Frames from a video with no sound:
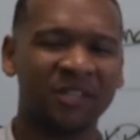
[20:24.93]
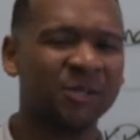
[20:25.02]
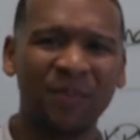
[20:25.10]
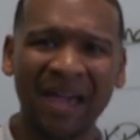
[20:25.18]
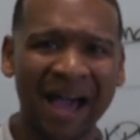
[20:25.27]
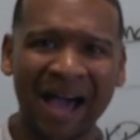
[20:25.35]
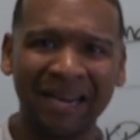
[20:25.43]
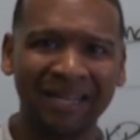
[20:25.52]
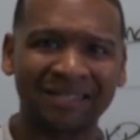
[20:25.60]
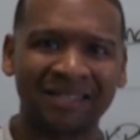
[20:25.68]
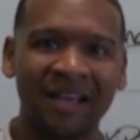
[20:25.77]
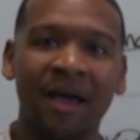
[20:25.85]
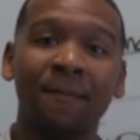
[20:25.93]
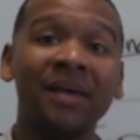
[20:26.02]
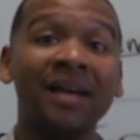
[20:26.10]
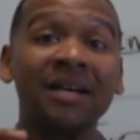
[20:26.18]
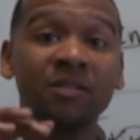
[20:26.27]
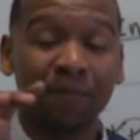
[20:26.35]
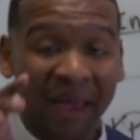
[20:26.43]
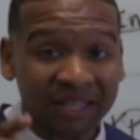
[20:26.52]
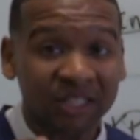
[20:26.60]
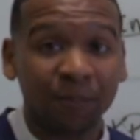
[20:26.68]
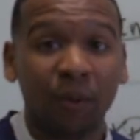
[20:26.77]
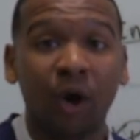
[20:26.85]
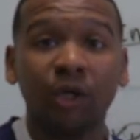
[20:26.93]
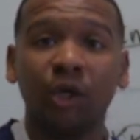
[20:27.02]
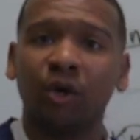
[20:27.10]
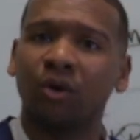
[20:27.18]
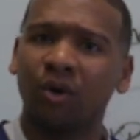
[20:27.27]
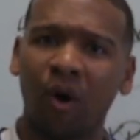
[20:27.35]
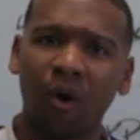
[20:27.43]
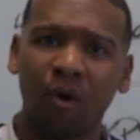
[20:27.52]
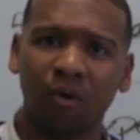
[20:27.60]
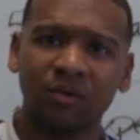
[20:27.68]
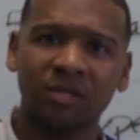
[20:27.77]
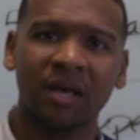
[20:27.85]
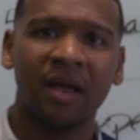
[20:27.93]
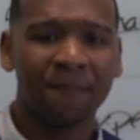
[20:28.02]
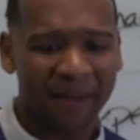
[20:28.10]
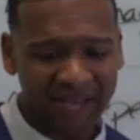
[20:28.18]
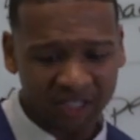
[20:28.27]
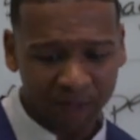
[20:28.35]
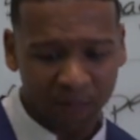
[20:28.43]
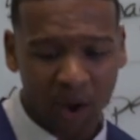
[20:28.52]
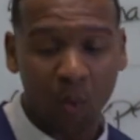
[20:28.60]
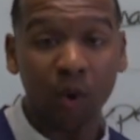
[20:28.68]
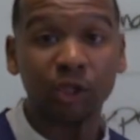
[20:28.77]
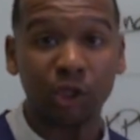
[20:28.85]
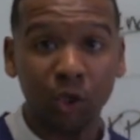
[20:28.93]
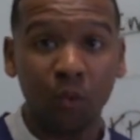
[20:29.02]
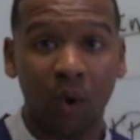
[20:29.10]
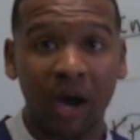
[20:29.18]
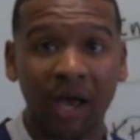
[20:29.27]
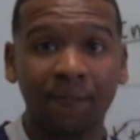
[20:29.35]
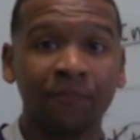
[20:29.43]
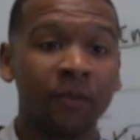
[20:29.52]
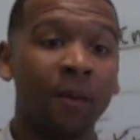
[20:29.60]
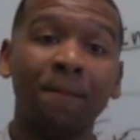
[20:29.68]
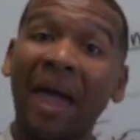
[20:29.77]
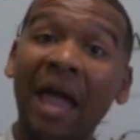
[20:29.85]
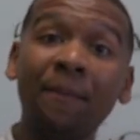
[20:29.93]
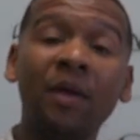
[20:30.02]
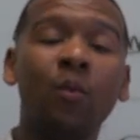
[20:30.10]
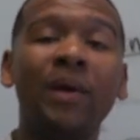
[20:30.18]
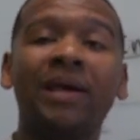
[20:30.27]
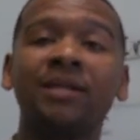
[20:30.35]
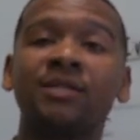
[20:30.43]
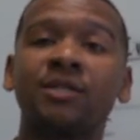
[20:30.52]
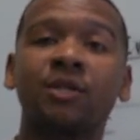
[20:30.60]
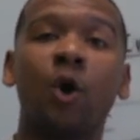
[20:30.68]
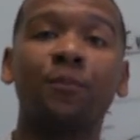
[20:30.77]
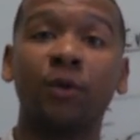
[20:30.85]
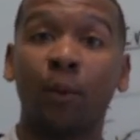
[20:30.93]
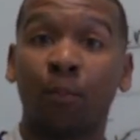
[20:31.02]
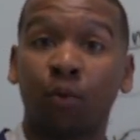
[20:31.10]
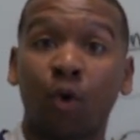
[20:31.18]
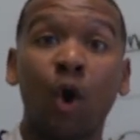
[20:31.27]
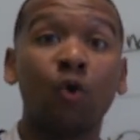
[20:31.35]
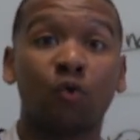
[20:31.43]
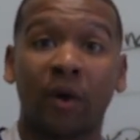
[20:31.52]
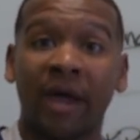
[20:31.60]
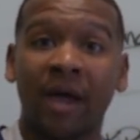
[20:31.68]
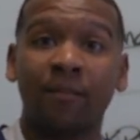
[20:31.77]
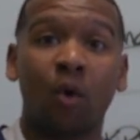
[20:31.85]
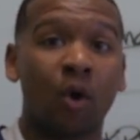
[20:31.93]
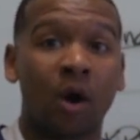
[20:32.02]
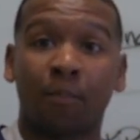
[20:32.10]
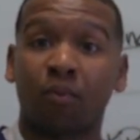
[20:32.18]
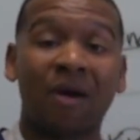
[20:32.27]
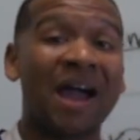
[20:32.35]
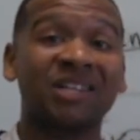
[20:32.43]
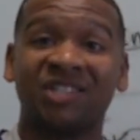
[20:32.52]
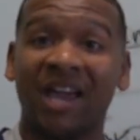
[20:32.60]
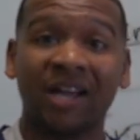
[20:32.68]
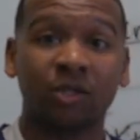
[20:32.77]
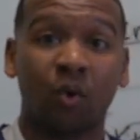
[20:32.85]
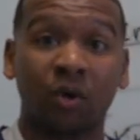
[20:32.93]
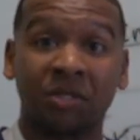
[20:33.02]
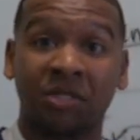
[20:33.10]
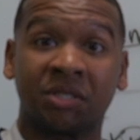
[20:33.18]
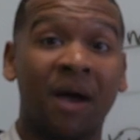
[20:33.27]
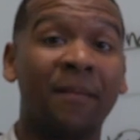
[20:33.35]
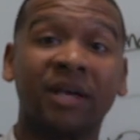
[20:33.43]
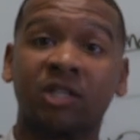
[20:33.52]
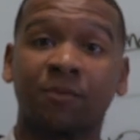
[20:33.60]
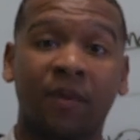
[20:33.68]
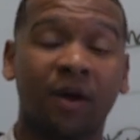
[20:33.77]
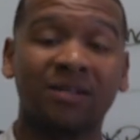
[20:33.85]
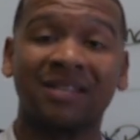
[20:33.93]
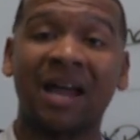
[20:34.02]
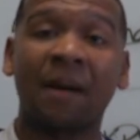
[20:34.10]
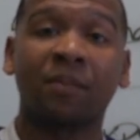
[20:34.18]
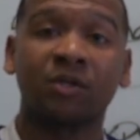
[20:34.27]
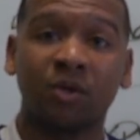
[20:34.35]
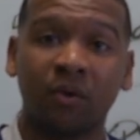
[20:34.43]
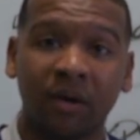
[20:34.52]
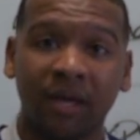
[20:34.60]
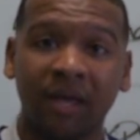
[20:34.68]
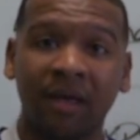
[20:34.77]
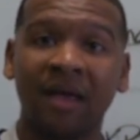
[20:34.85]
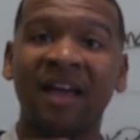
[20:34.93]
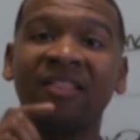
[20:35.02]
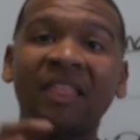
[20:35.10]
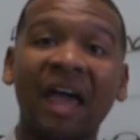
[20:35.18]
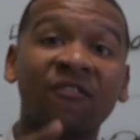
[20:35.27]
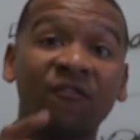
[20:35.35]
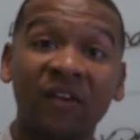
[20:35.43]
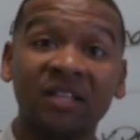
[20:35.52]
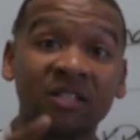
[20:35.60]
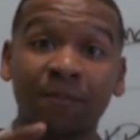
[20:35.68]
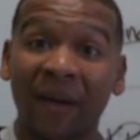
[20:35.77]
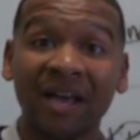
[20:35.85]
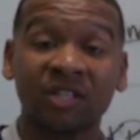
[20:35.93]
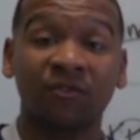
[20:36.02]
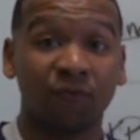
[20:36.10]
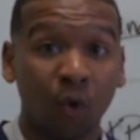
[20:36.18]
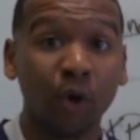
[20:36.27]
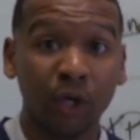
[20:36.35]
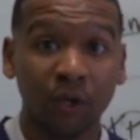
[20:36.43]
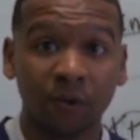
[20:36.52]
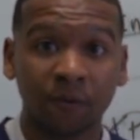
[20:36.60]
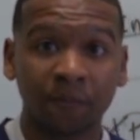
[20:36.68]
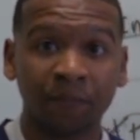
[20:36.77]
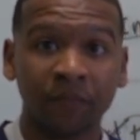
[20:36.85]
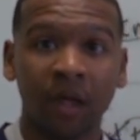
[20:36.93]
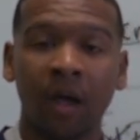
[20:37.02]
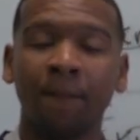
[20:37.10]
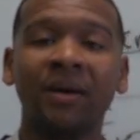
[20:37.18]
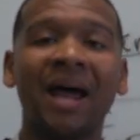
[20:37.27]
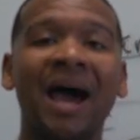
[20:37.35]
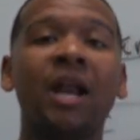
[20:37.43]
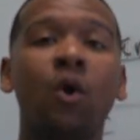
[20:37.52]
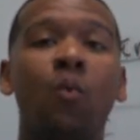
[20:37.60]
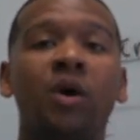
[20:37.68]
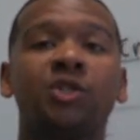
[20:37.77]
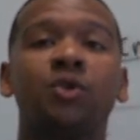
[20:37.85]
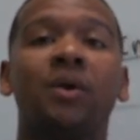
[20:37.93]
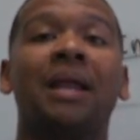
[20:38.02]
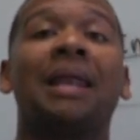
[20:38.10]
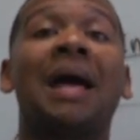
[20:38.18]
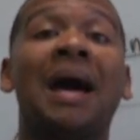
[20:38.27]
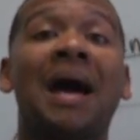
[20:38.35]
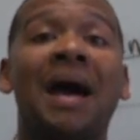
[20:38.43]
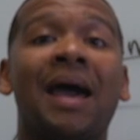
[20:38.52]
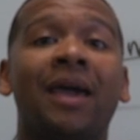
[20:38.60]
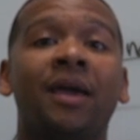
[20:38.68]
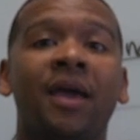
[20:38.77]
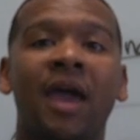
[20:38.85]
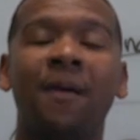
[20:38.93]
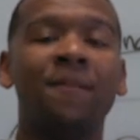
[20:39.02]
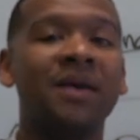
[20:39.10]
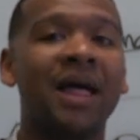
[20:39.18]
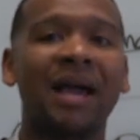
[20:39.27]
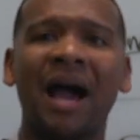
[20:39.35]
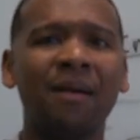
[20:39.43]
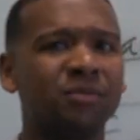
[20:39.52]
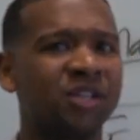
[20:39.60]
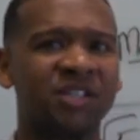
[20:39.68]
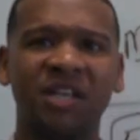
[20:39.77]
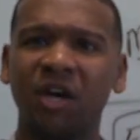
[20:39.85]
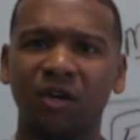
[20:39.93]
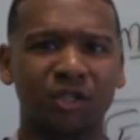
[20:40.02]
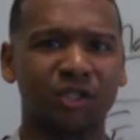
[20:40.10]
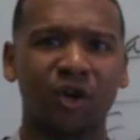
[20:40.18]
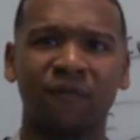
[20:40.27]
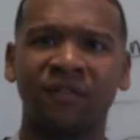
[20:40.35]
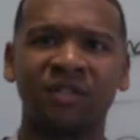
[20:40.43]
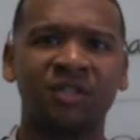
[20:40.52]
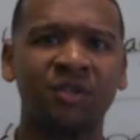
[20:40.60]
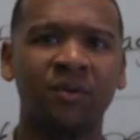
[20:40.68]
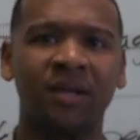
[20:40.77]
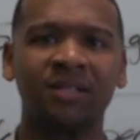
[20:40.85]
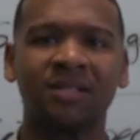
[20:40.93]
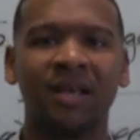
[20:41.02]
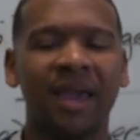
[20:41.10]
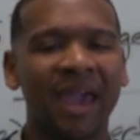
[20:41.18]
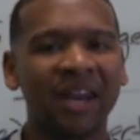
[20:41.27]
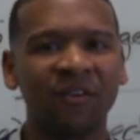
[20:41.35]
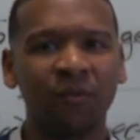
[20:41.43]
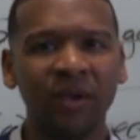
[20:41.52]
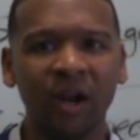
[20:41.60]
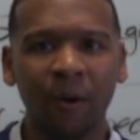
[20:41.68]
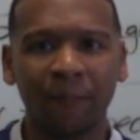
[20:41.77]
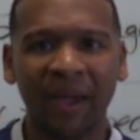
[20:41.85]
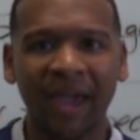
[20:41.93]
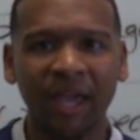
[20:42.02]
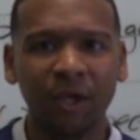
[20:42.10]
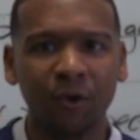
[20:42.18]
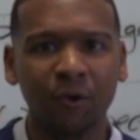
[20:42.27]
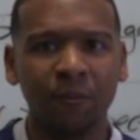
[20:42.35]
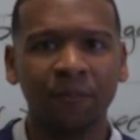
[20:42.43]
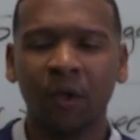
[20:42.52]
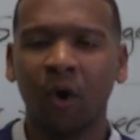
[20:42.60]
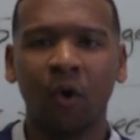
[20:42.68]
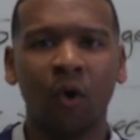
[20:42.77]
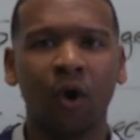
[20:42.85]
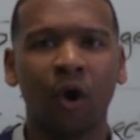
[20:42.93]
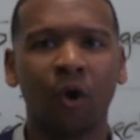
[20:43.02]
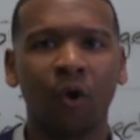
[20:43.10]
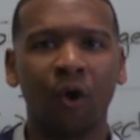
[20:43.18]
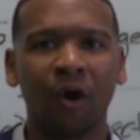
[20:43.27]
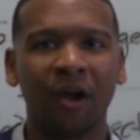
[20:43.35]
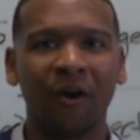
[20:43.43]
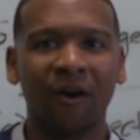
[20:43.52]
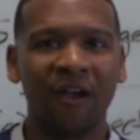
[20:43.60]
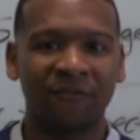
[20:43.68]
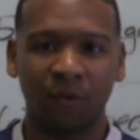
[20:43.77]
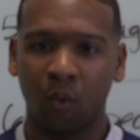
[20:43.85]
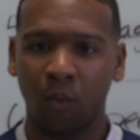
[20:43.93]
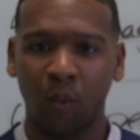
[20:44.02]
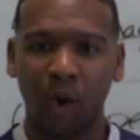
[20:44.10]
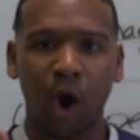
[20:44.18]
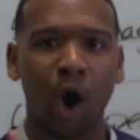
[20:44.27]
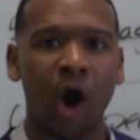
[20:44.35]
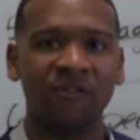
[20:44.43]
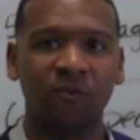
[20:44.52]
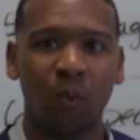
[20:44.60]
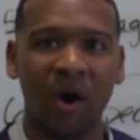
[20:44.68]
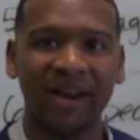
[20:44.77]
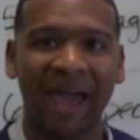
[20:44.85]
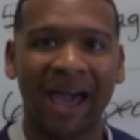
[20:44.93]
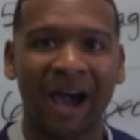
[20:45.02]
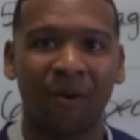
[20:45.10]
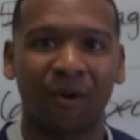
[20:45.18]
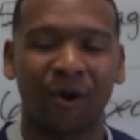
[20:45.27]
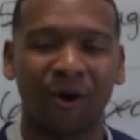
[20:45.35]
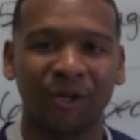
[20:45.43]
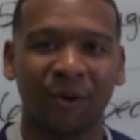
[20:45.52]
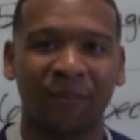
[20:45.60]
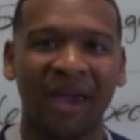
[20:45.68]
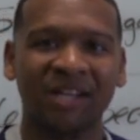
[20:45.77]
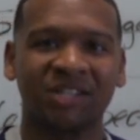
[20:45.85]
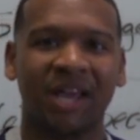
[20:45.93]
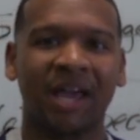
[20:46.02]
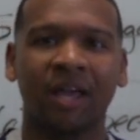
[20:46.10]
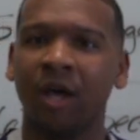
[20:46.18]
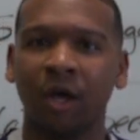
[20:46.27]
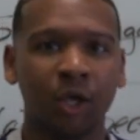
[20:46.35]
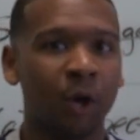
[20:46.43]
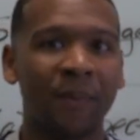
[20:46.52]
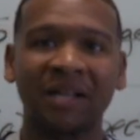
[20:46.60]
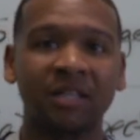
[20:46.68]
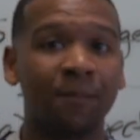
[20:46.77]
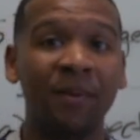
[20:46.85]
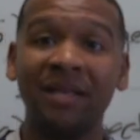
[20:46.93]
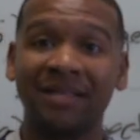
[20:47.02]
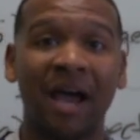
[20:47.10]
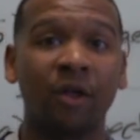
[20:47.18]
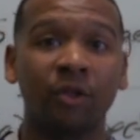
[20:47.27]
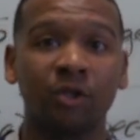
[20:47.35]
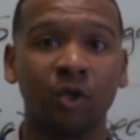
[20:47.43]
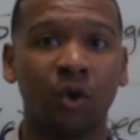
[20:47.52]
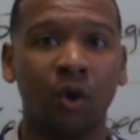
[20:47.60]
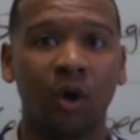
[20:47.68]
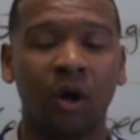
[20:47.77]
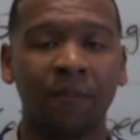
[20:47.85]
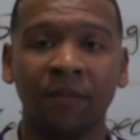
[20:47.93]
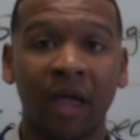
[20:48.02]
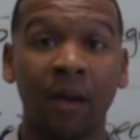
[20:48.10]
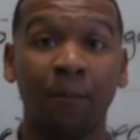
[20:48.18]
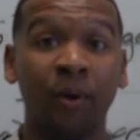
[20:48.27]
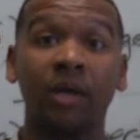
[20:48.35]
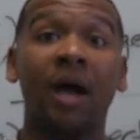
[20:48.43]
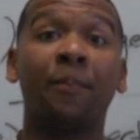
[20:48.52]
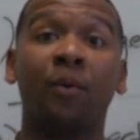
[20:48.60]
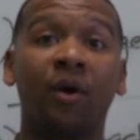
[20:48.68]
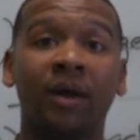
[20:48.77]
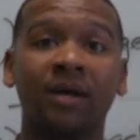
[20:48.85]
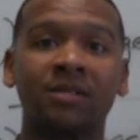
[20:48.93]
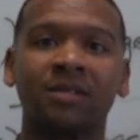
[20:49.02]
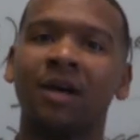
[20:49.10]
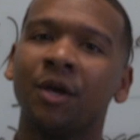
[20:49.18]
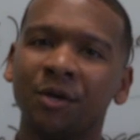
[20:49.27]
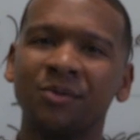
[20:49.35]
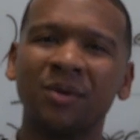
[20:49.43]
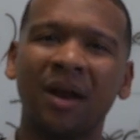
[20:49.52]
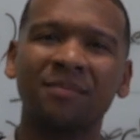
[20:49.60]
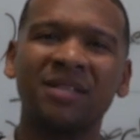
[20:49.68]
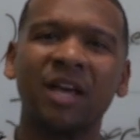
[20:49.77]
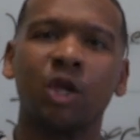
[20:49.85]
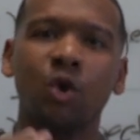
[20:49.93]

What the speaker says: Just be honest, because based upon your goals, based upon what you want, maybe we can sculpt a program or a project or some experience and opportunity that fits best for you. But I don't want you to lie and be like, I'm just here to serve the students, and if we don't pay you or if we're off 1 hour on your paycheck, you're about to beat down the door and pull up on us. You see what I'm saying?